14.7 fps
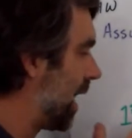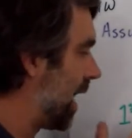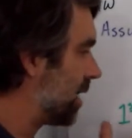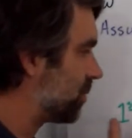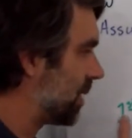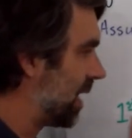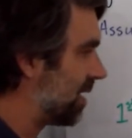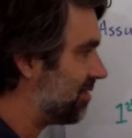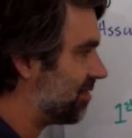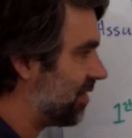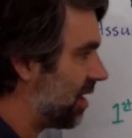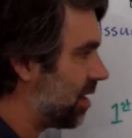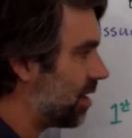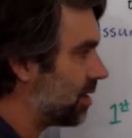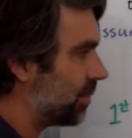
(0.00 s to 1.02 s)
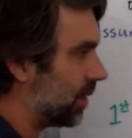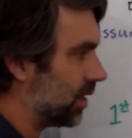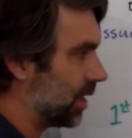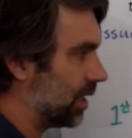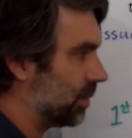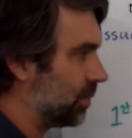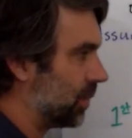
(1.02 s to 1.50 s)
As we add variable
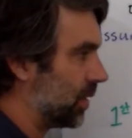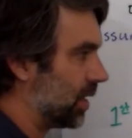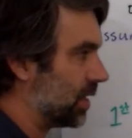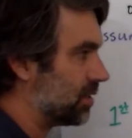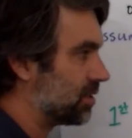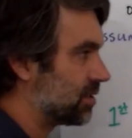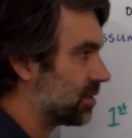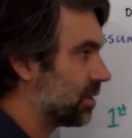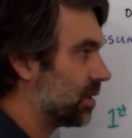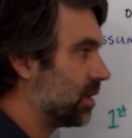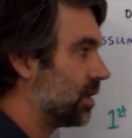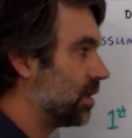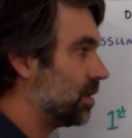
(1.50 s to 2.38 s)
inputs